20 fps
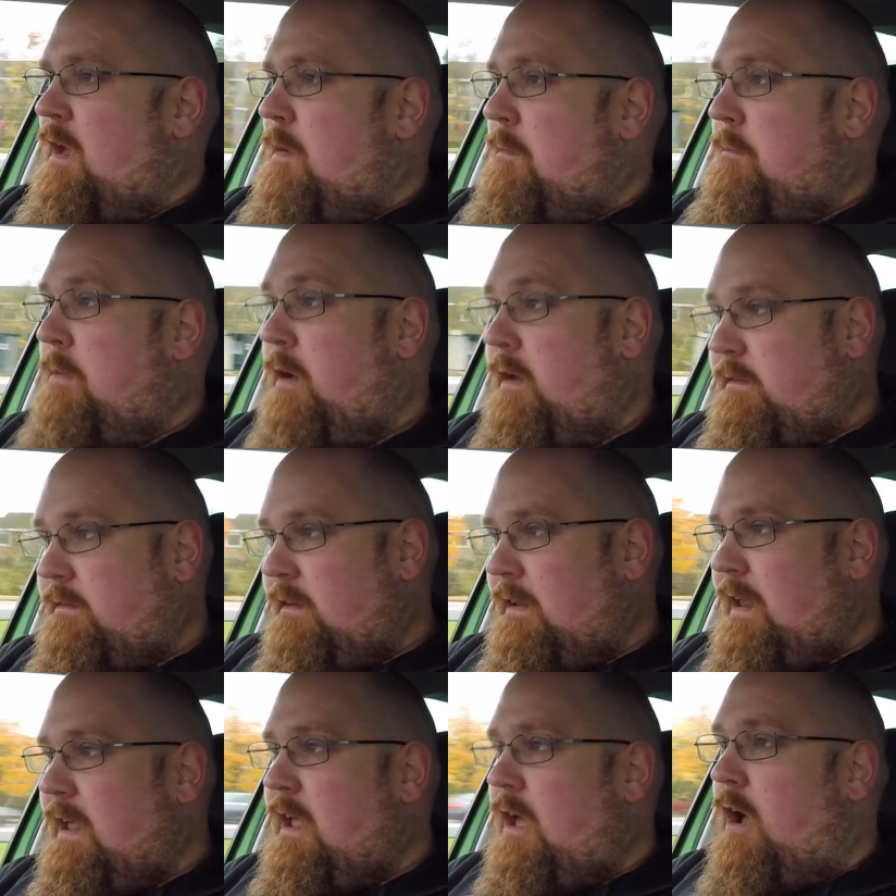
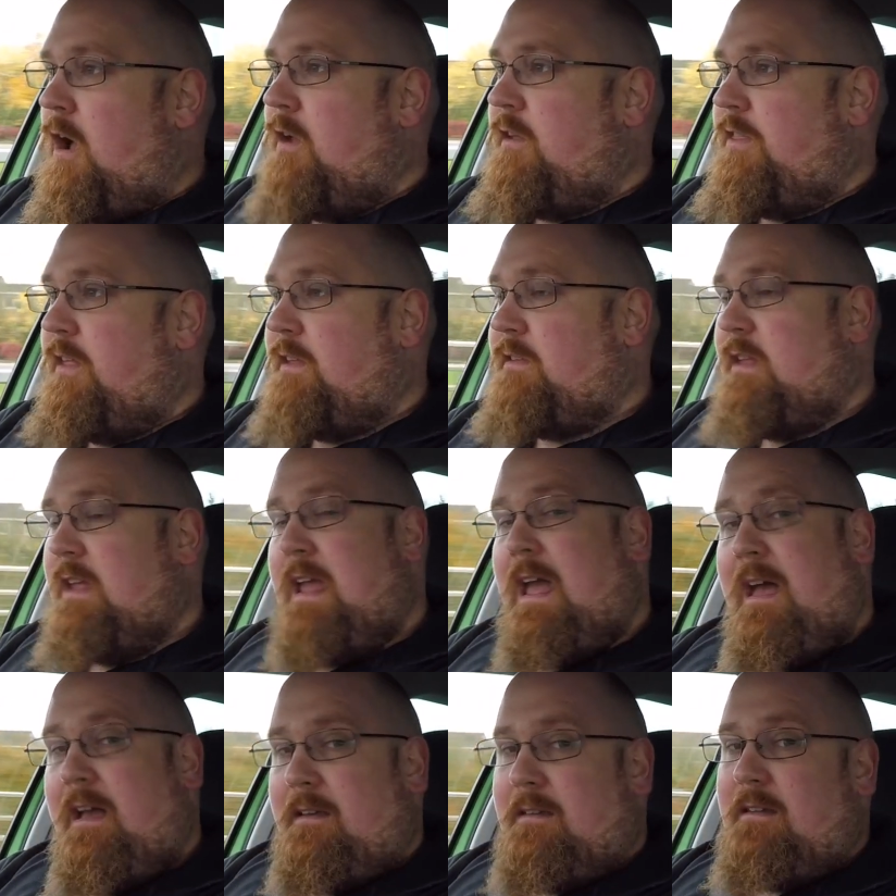Personally, I think the
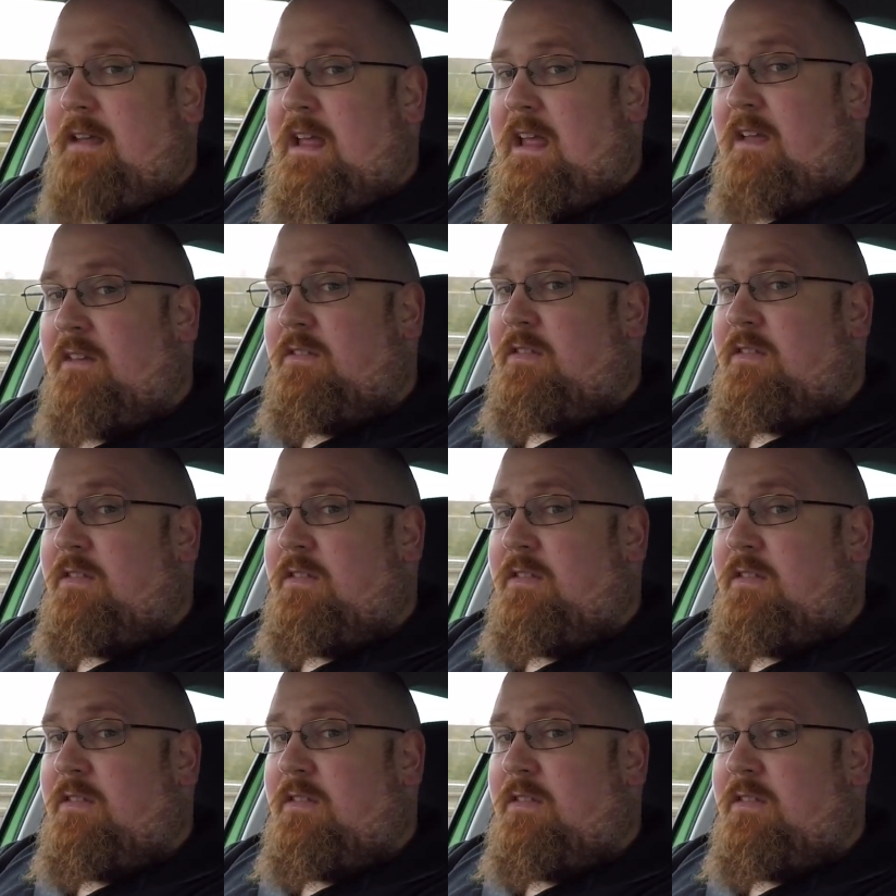SE is the